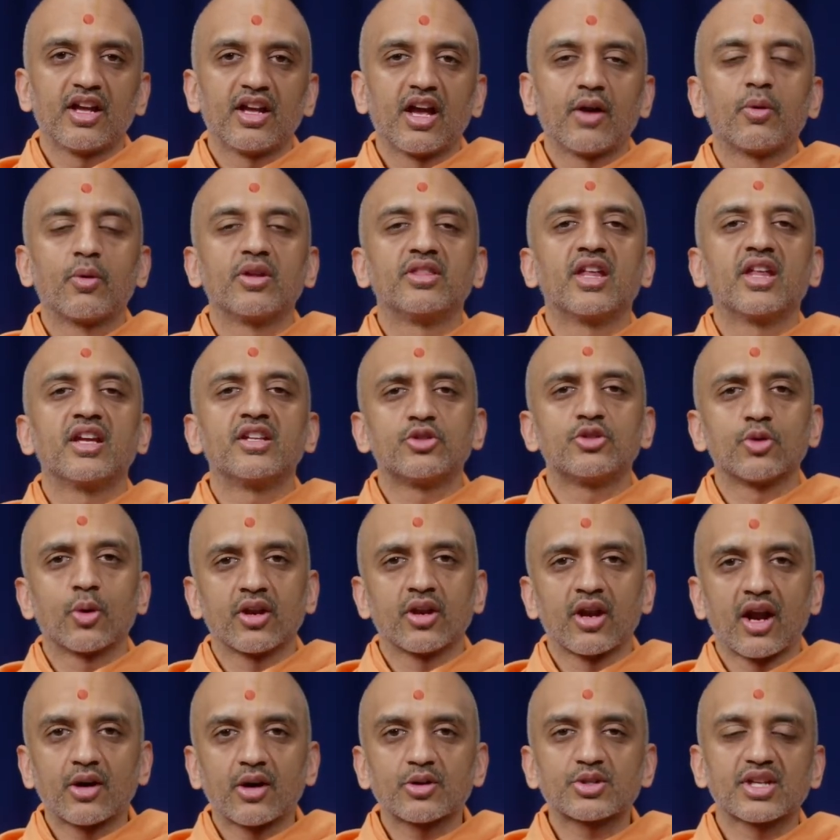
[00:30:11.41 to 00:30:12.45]
And when they
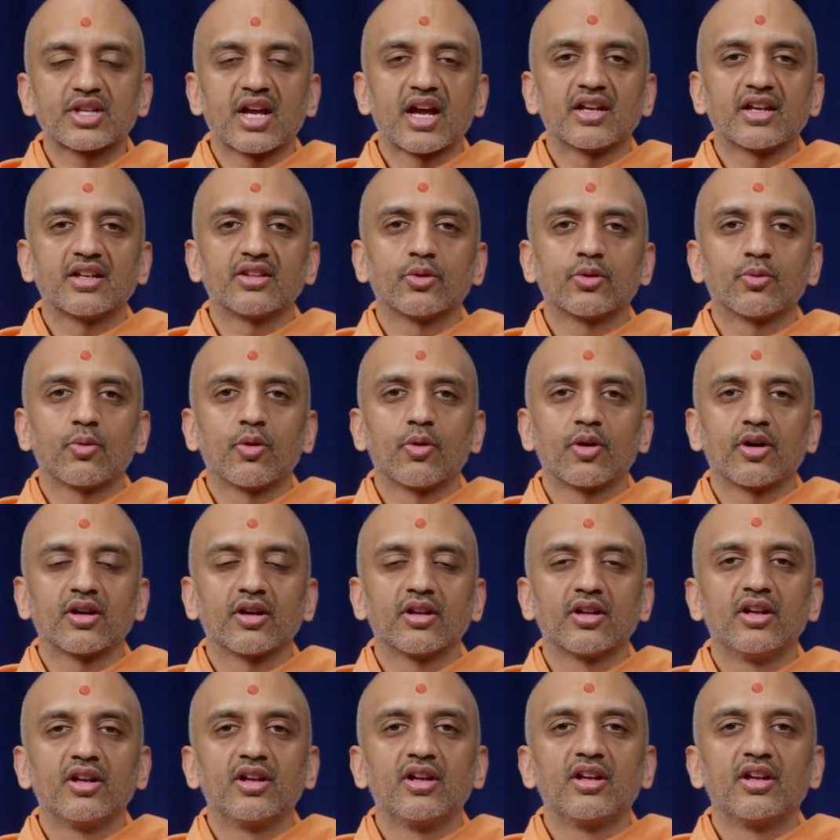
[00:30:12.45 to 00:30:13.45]
join our side in the war,